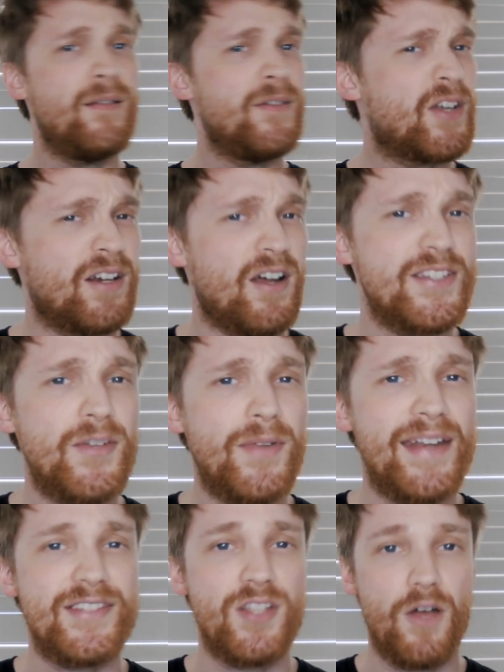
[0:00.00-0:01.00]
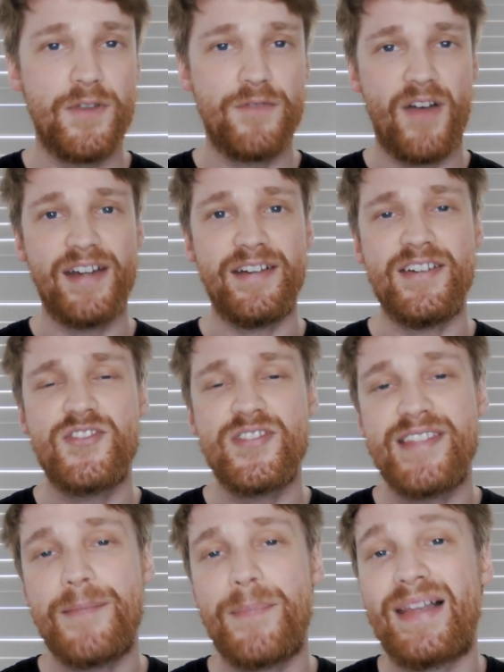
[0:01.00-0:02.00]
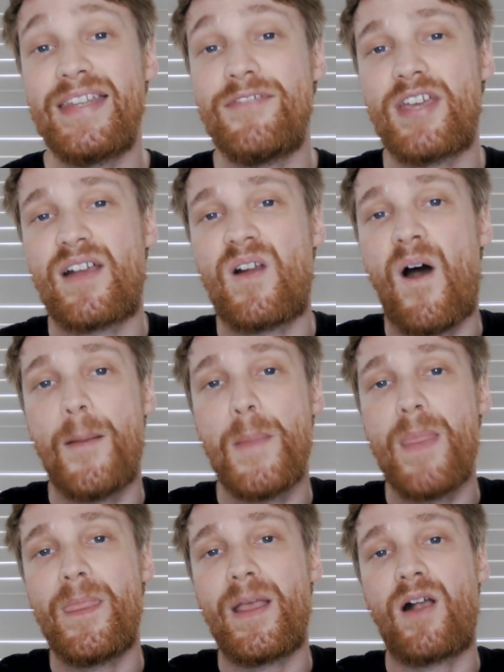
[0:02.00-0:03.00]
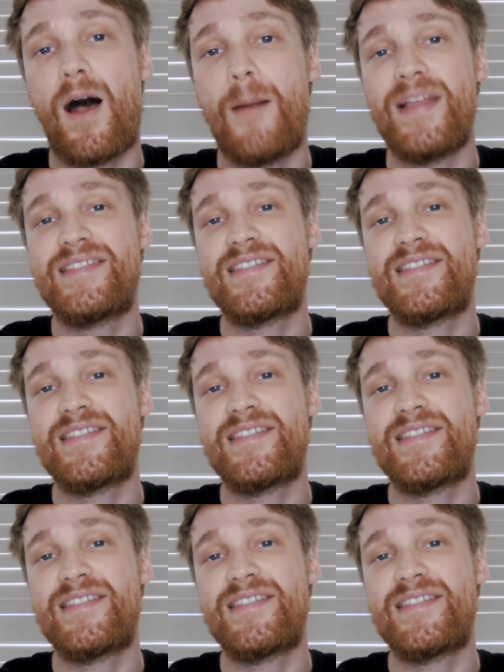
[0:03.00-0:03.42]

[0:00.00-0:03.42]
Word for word: You can also let us know if you find it interesting by leaving a comment in the comments